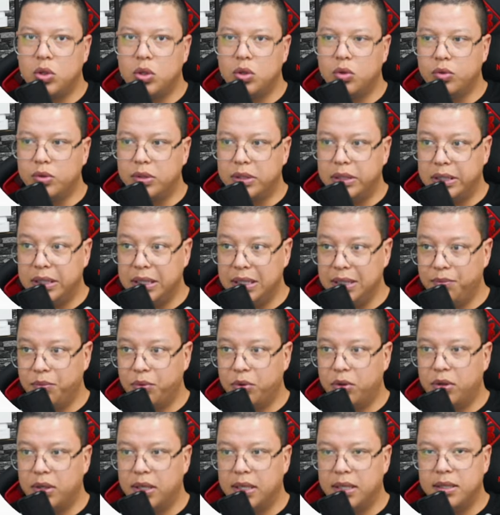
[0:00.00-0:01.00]
to go
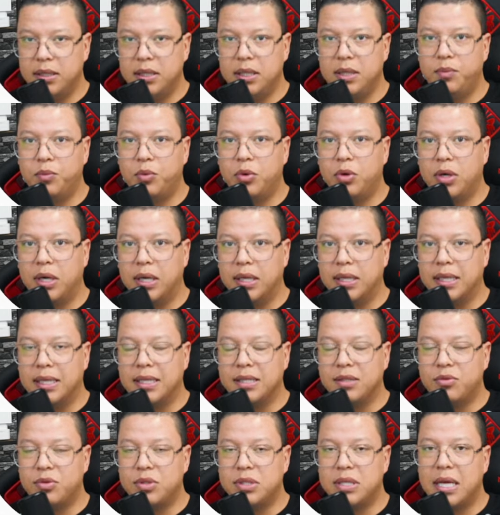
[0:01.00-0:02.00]
deeper and deeper and
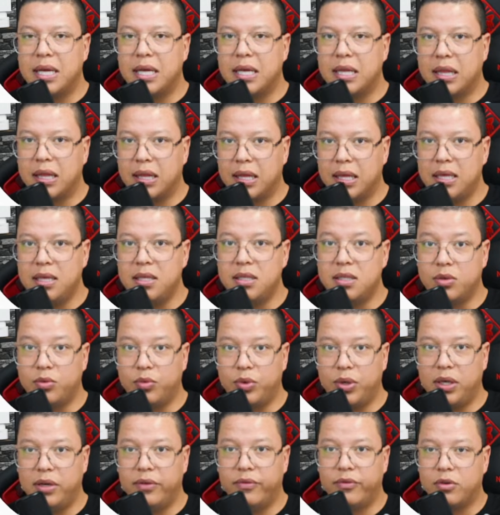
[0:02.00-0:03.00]
understand things
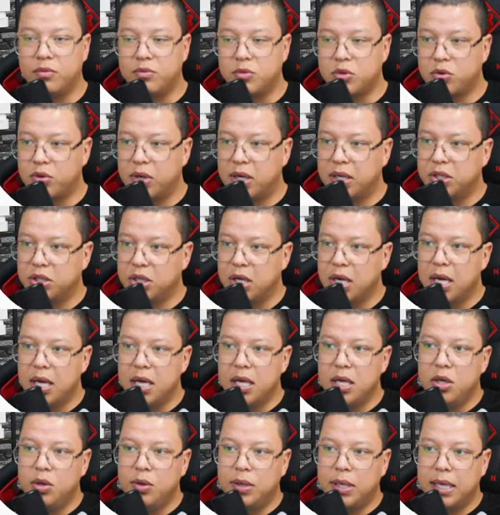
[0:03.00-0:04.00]
really from scratch,
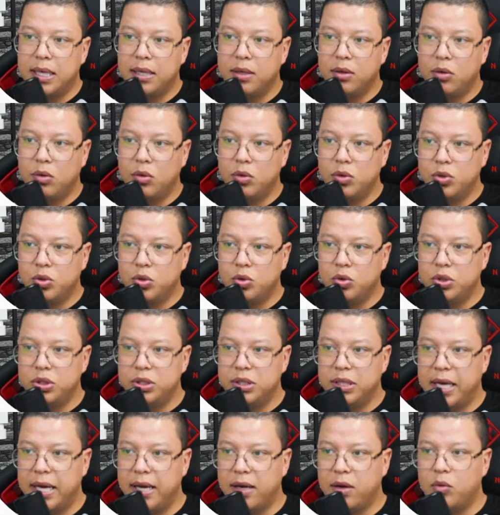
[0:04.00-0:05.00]
you can also
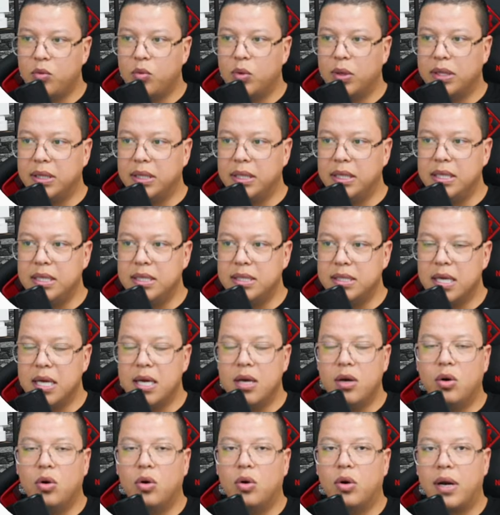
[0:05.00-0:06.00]
check what is
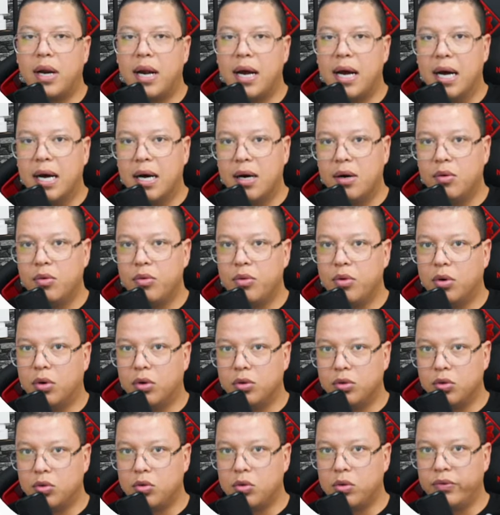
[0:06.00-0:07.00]
or how the
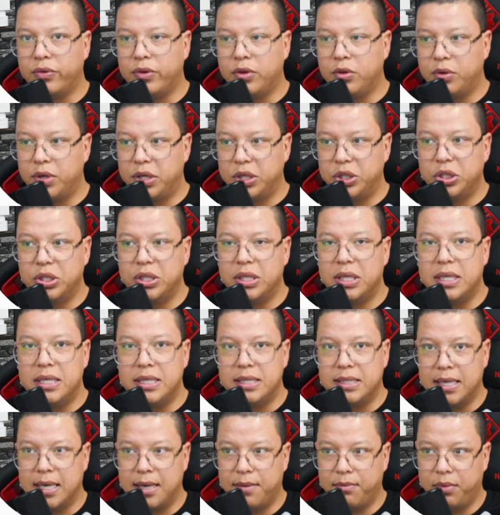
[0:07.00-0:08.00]
auto configuration
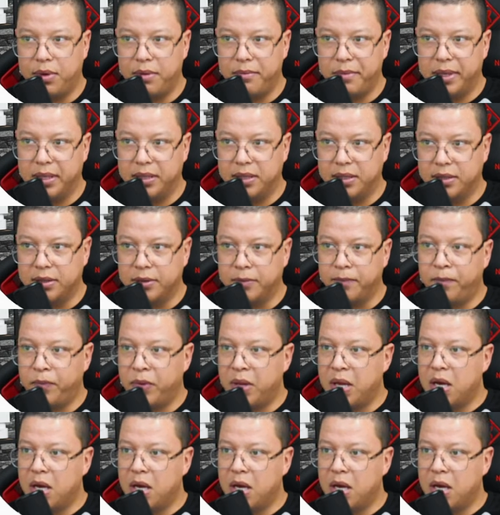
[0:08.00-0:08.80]
is implemented.